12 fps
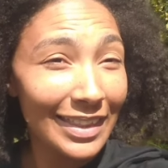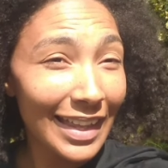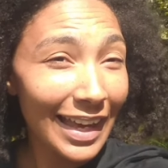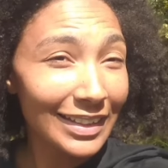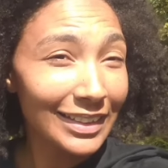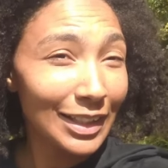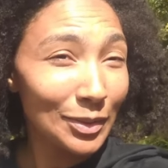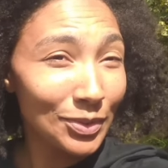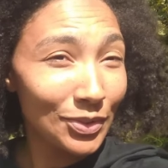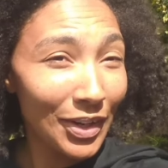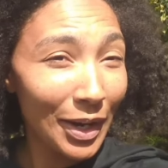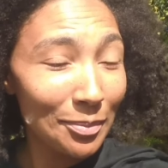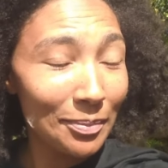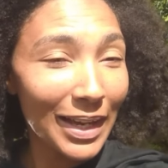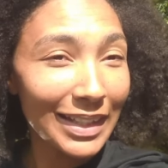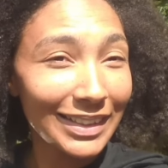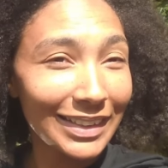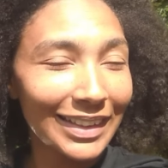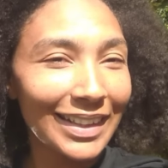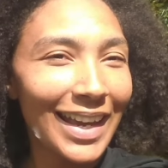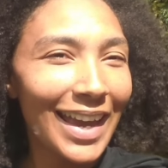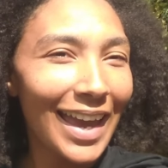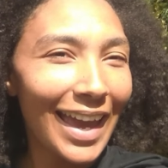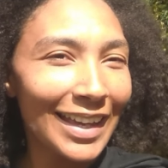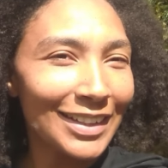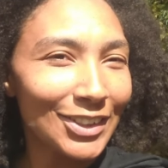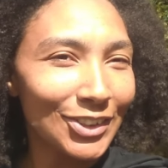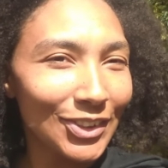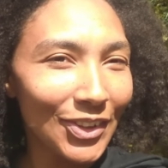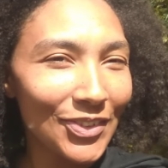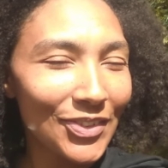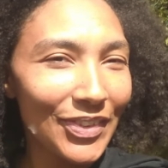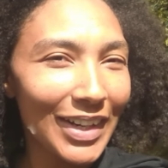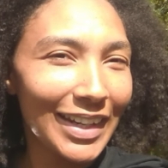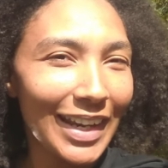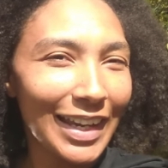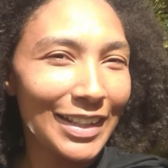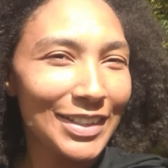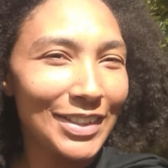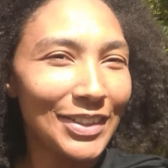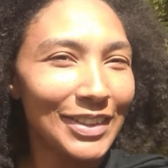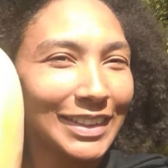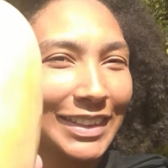that subscribe button. And don't forget to